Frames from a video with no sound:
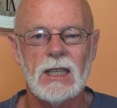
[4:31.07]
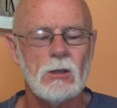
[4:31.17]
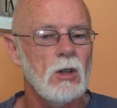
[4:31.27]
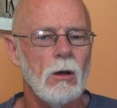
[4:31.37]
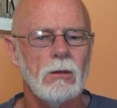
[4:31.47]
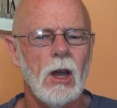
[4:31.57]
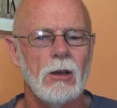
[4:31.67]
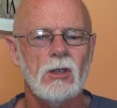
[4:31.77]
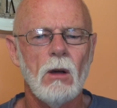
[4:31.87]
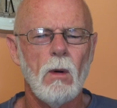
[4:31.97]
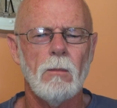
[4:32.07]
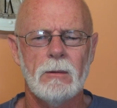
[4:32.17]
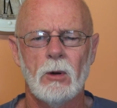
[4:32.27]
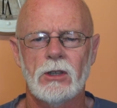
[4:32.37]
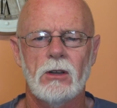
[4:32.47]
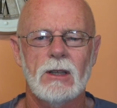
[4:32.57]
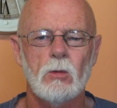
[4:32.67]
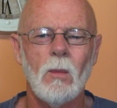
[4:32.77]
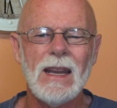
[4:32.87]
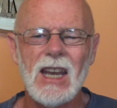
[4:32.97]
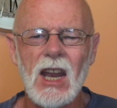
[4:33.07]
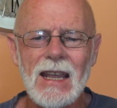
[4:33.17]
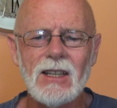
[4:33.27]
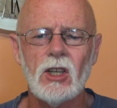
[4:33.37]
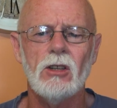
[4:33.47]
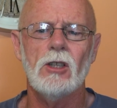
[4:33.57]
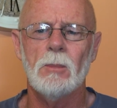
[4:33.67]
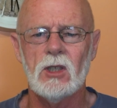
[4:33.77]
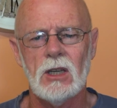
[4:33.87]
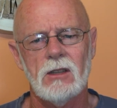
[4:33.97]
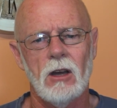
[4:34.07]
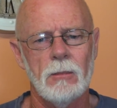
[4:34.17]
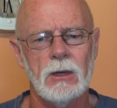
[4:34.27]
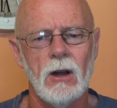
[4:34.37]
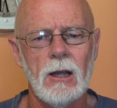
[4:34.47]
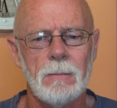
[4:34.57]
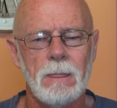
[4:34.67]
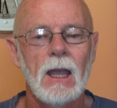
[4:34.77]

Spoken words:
It's not what we want to do. It's what we need to do to protect the hobby, right?